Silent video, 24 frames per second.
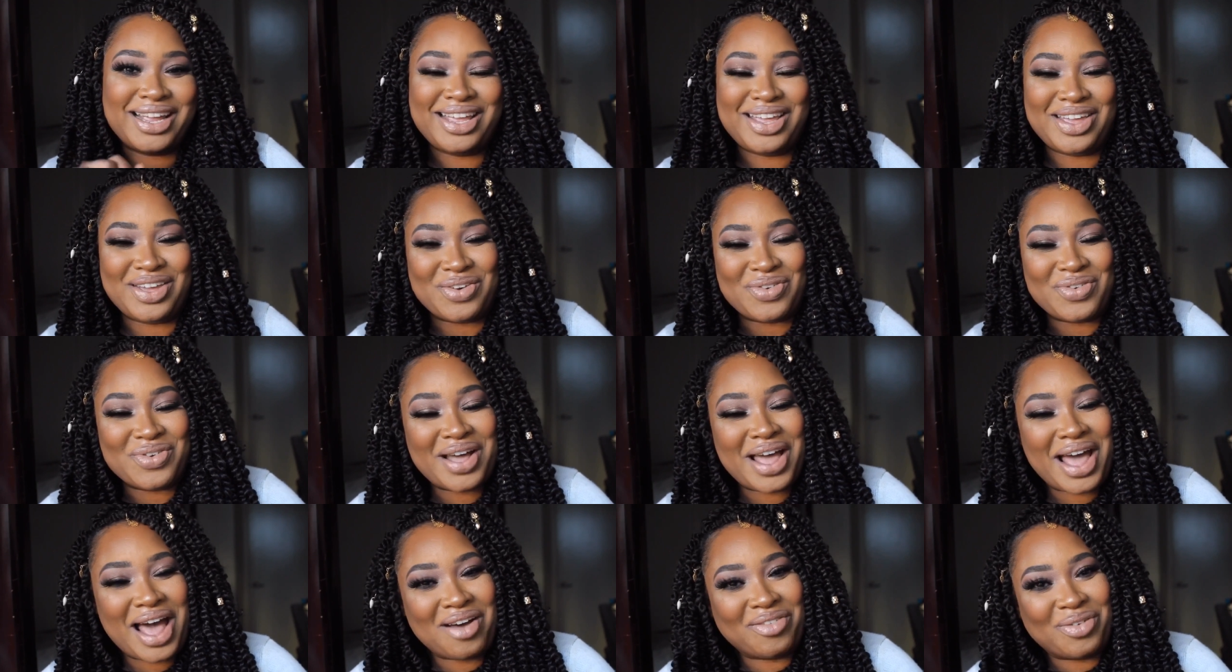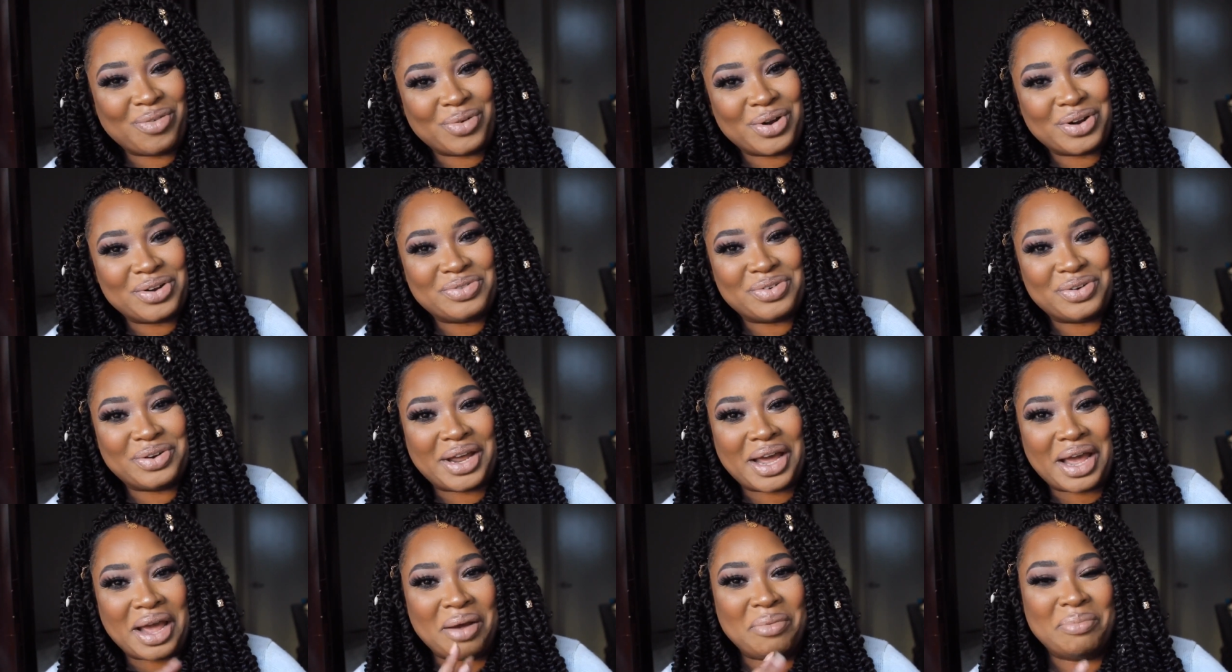you. Have a wonderful
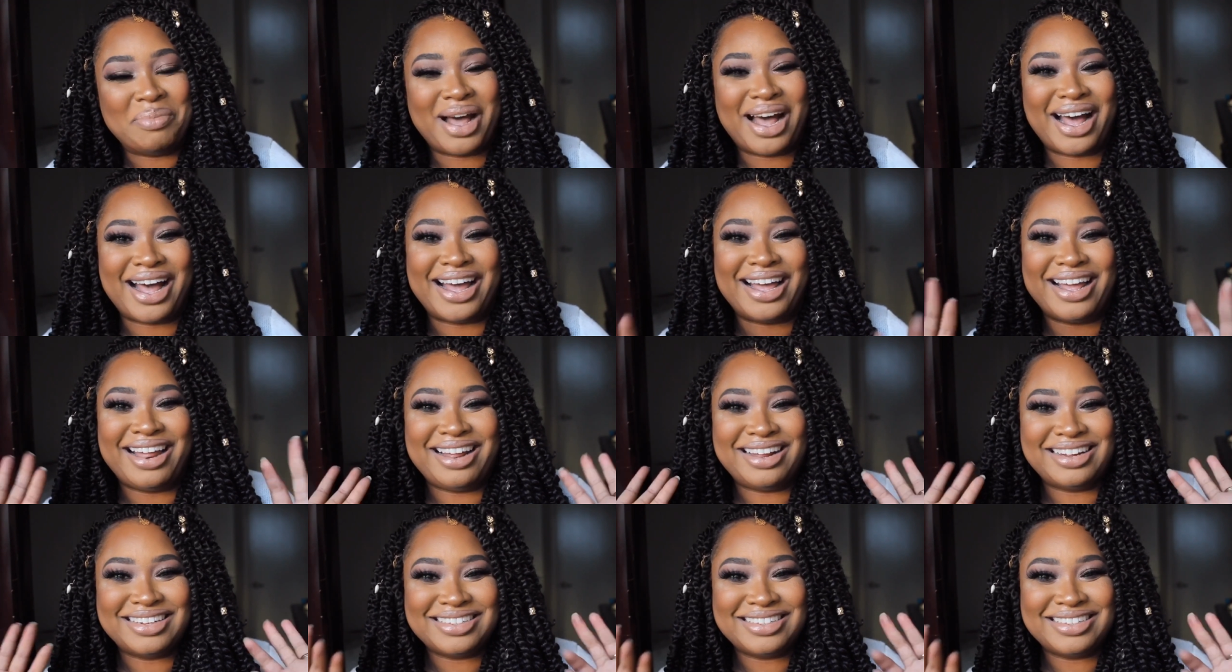day. Bye.